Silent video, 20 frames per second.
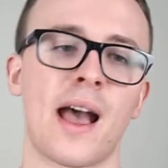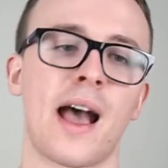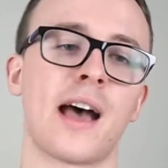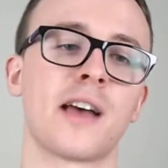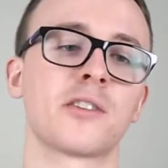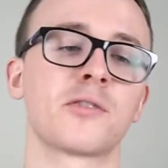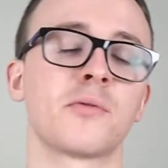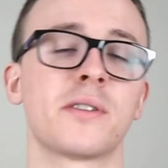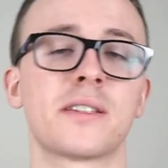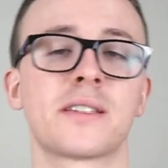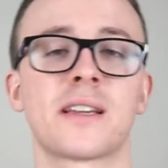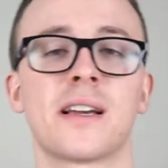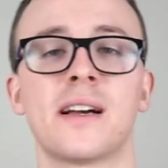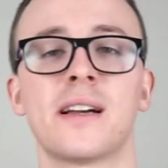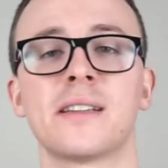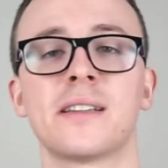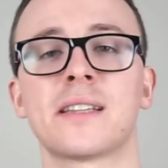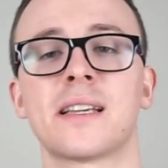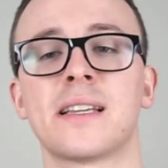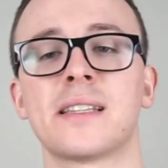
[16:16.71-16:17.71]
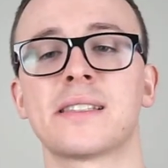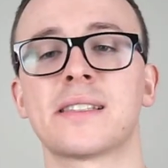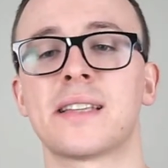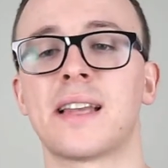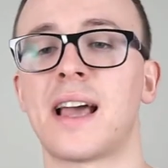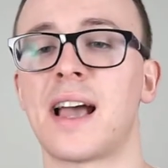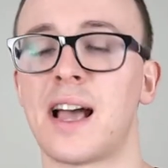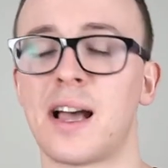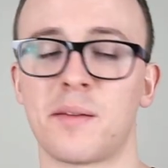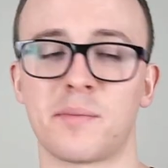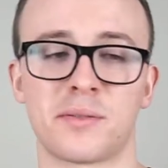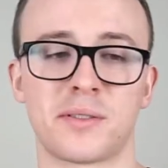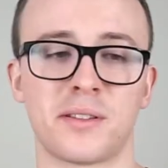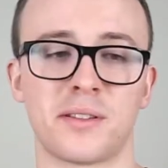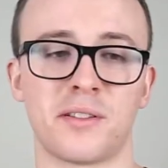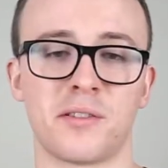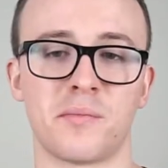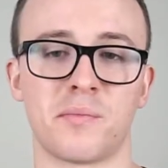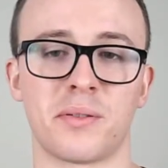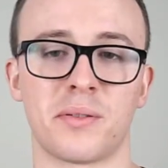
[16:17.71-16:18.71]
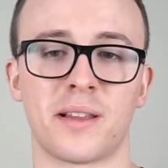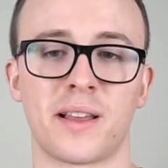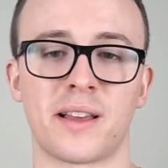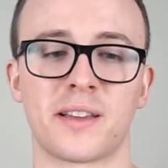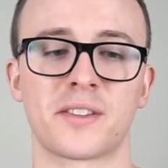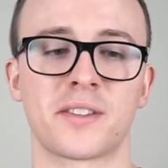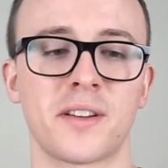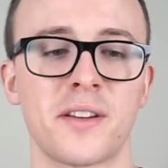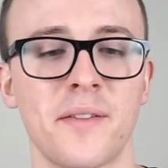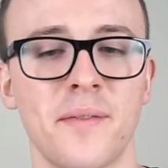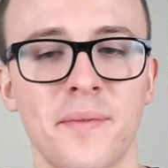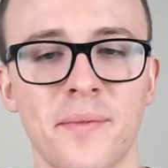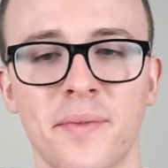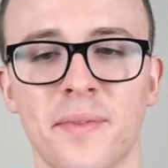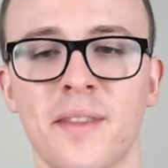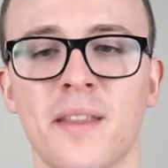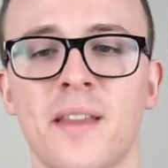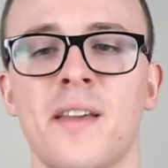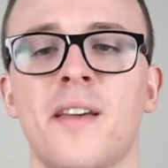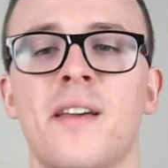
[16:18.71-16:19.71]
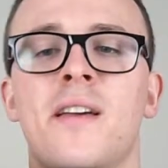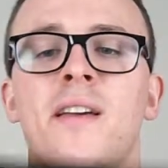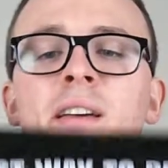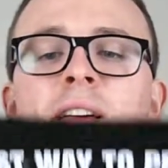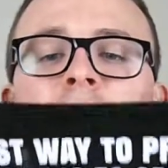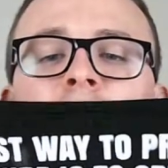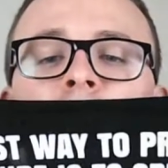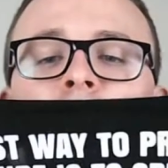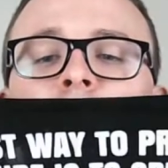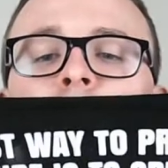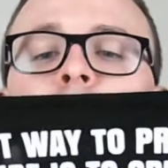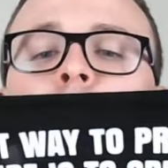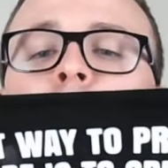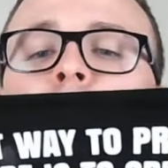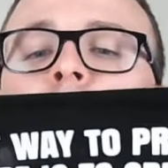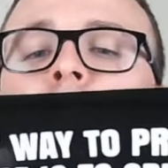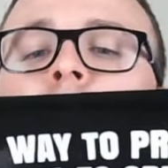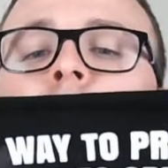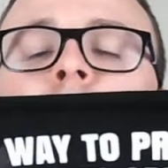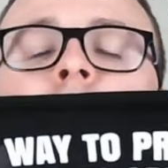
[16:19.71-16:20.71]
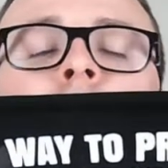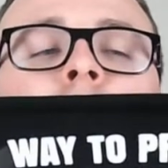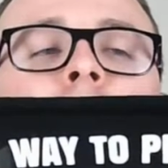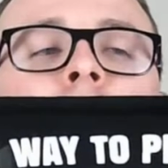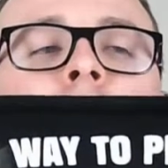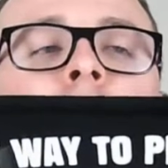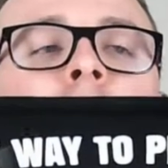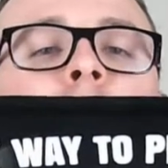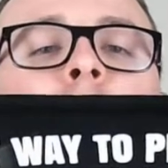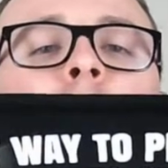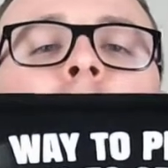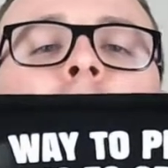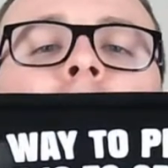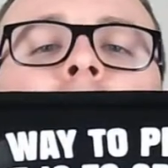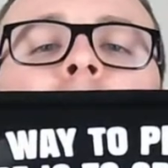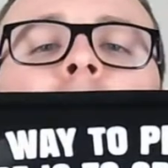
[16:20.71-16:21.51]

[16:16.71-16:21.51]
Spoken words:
As always, guys, it's an absolute pleasure. Always showing off the top, the best